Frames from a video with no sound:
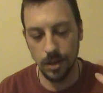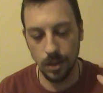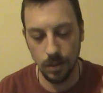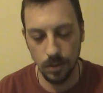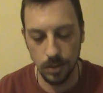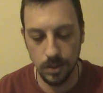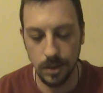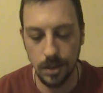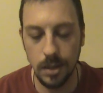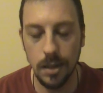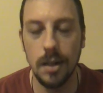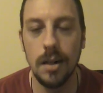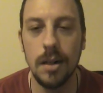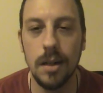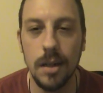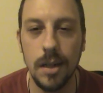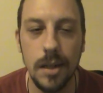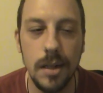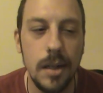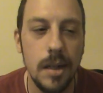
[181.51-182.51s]
Golden
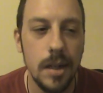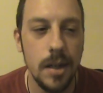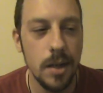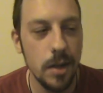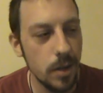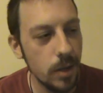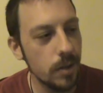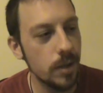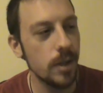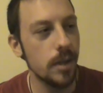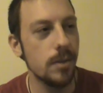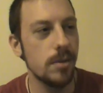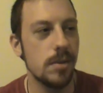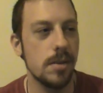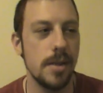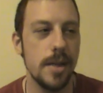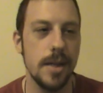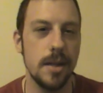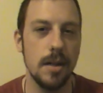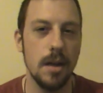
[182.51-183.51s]
Dawn, you
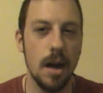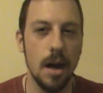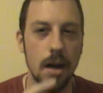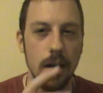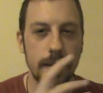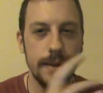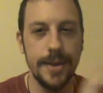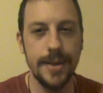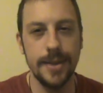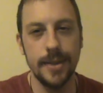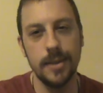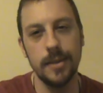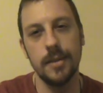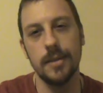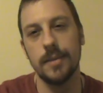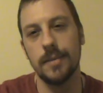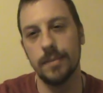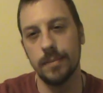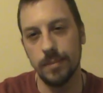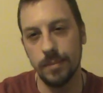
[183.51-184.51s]
use the Enochian
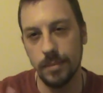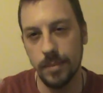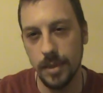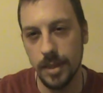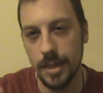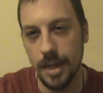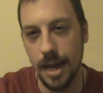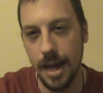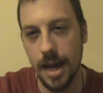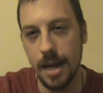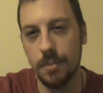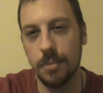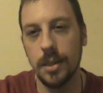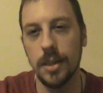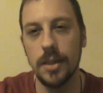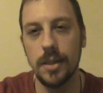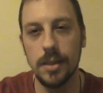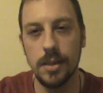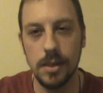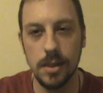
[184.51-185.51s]

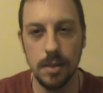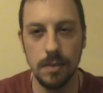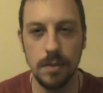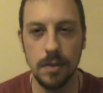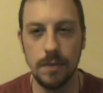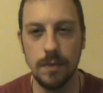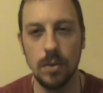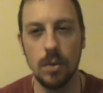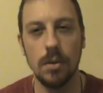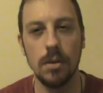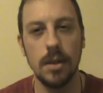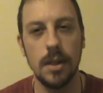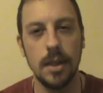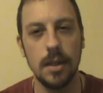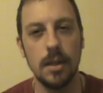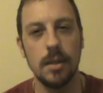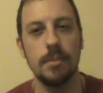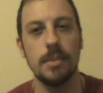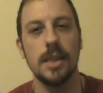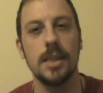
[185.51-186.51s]
tablets of the four
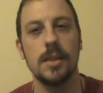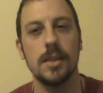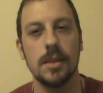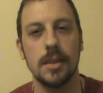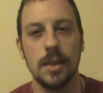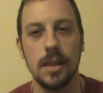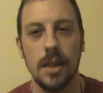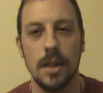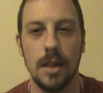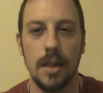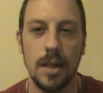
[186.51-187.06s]
elements,